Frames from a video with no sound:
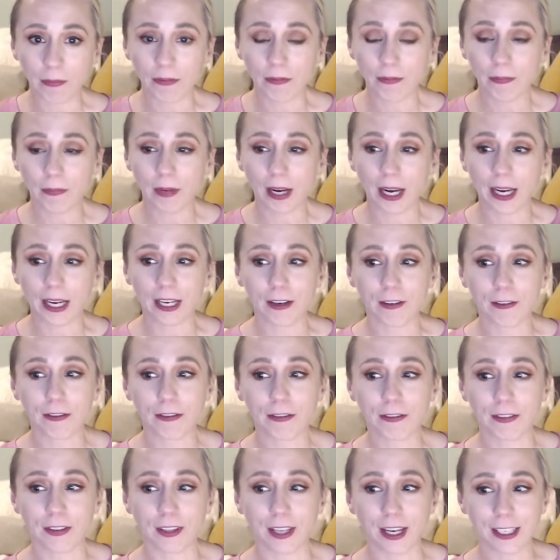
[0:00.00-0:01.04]
I get
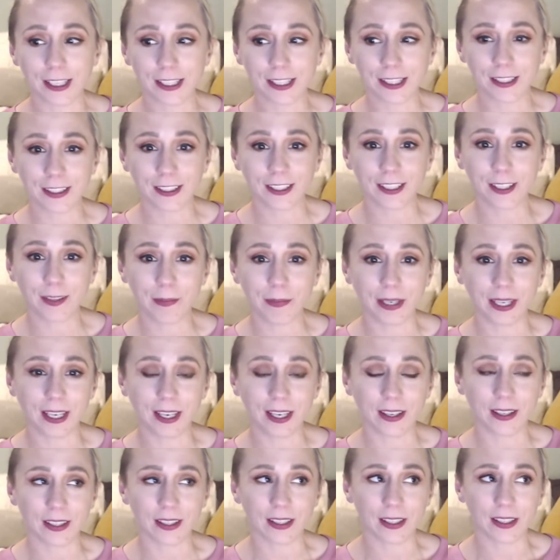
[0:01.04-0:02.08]
flustered
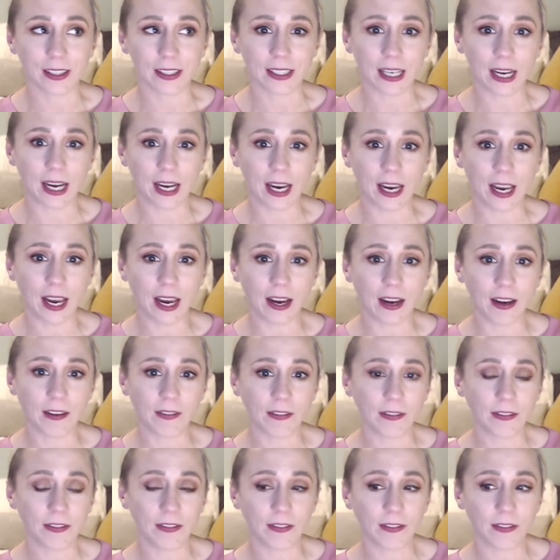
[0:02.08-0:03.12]
because I have
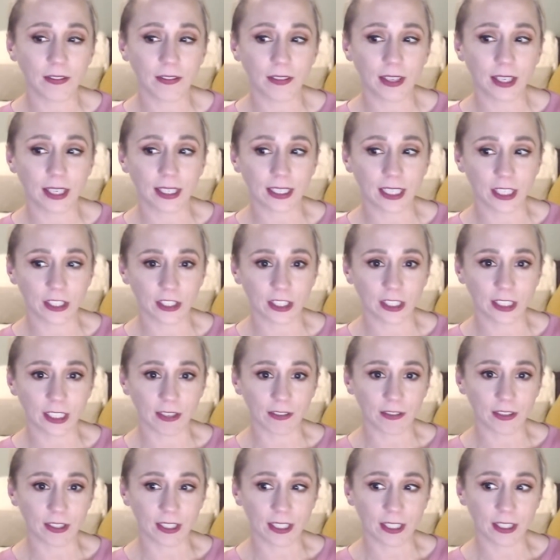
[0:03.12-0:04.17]
attention
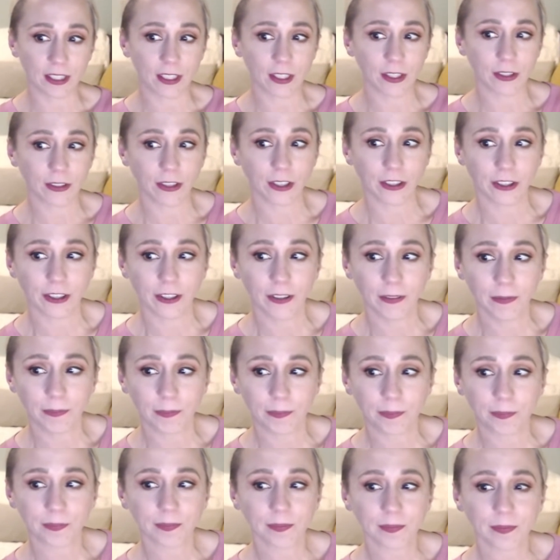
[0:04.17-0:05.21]
deficit disorder,
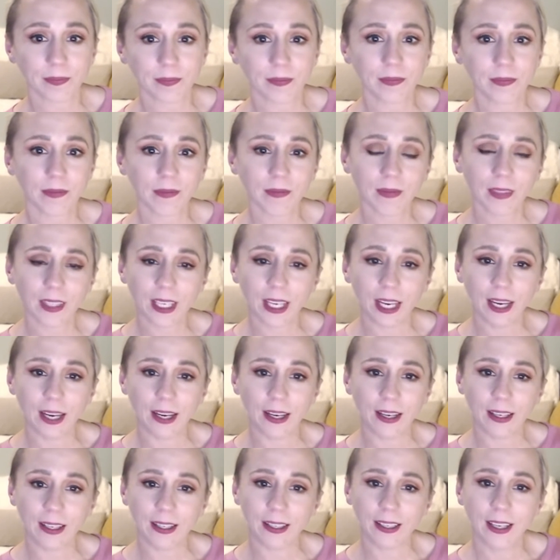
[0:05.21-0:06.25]

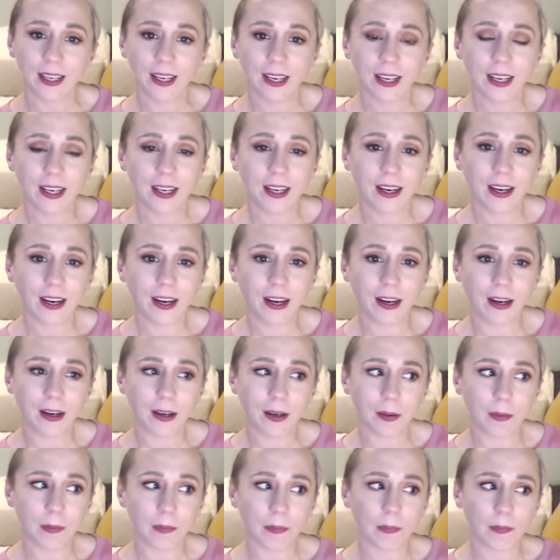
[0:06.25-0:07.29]
and
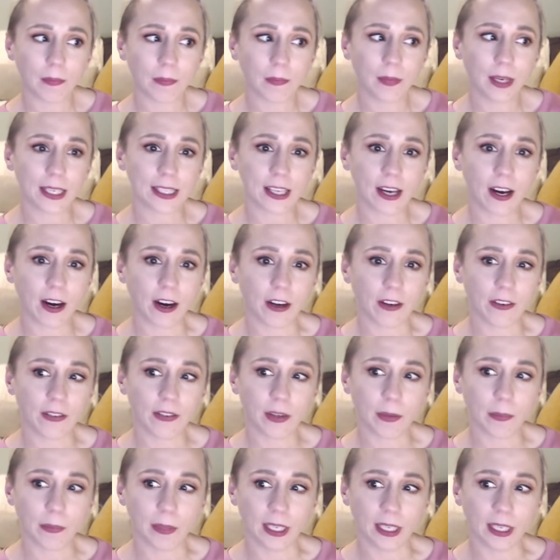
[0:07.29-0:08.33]
it's hard for
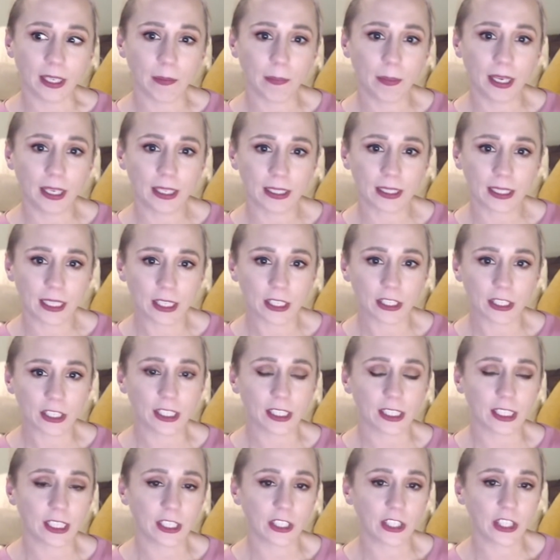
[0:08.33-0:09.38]
me to pay attention
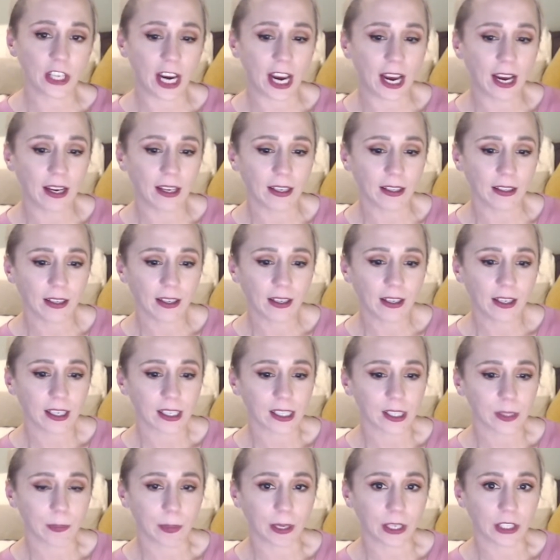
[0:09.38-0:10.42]
to chat,
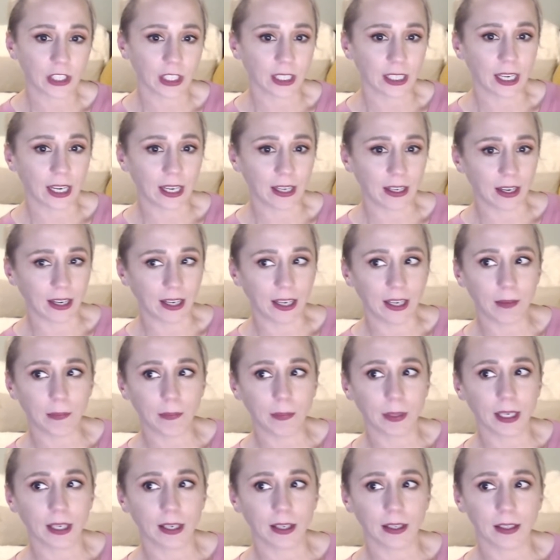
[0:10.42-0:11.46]
especially at night,
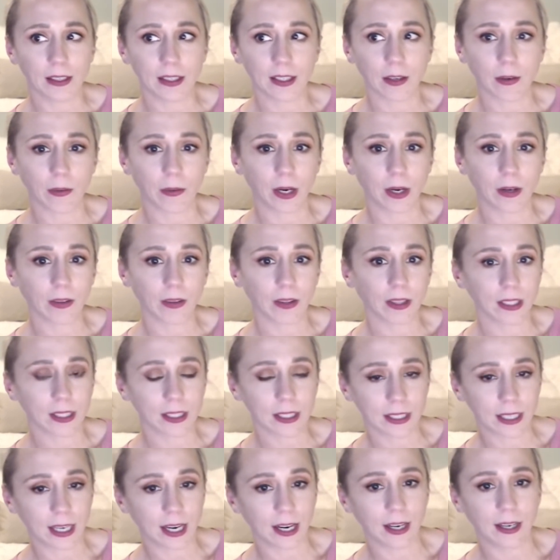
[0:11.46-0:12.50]
because around this
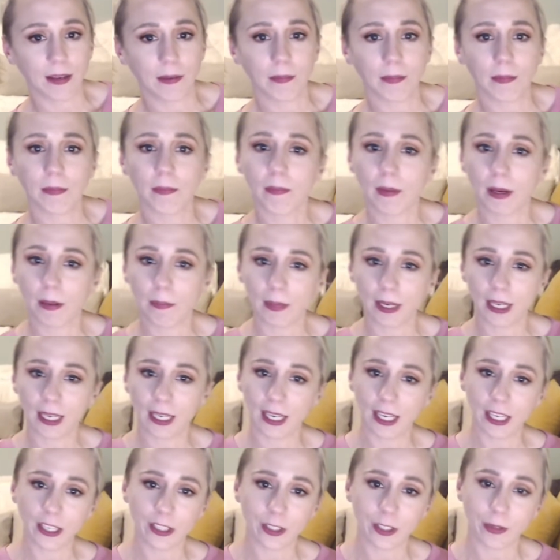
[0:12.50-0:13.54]
time my
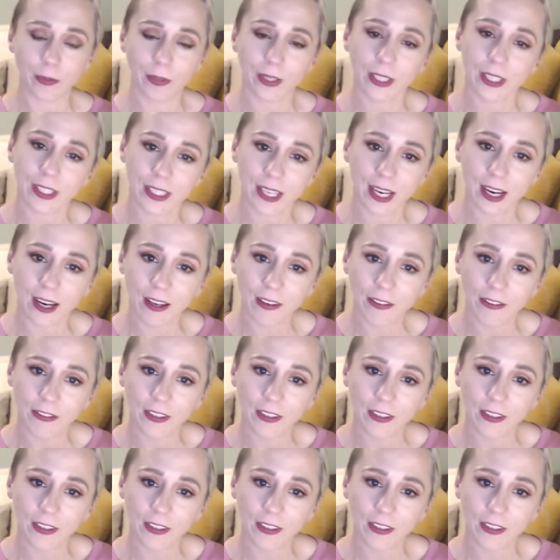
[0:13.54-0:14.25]
medication wears off,